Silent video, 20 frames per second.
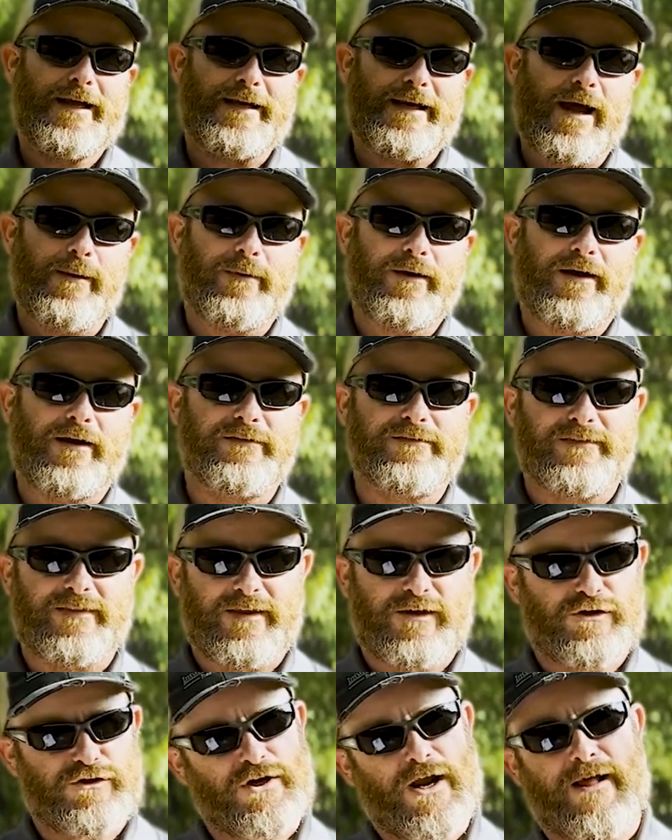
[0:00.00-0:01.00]
Not because of
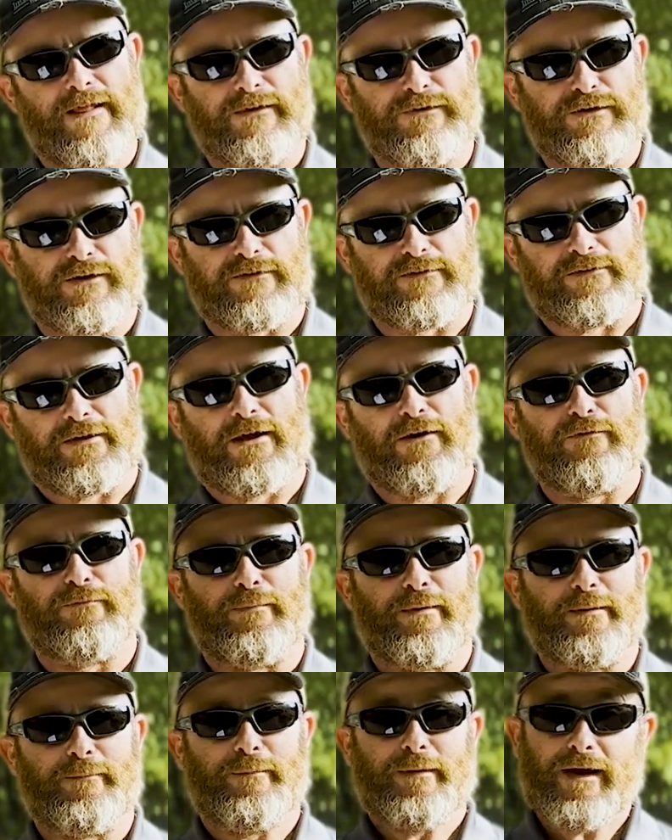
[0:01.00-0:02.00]
the challenge itself,
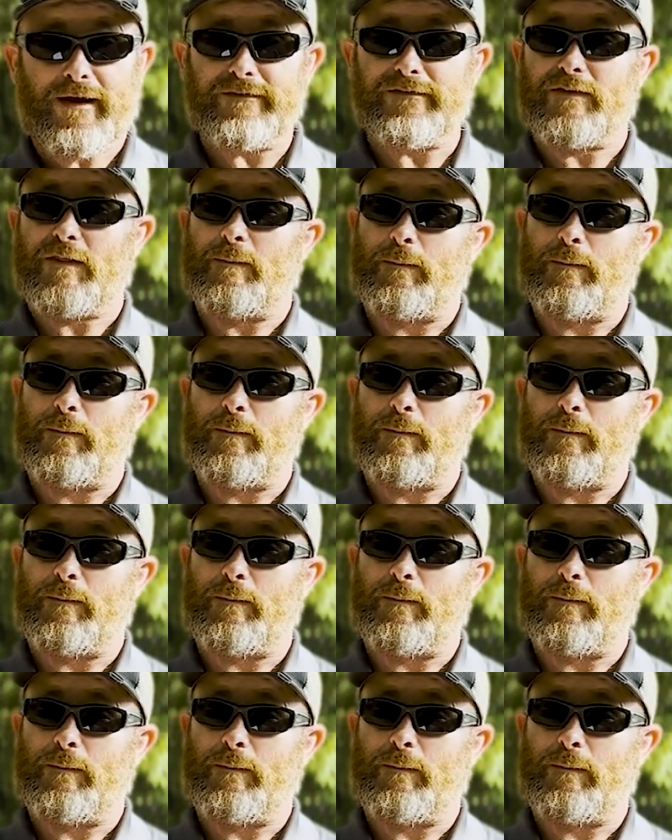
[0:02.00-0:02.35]
but because of the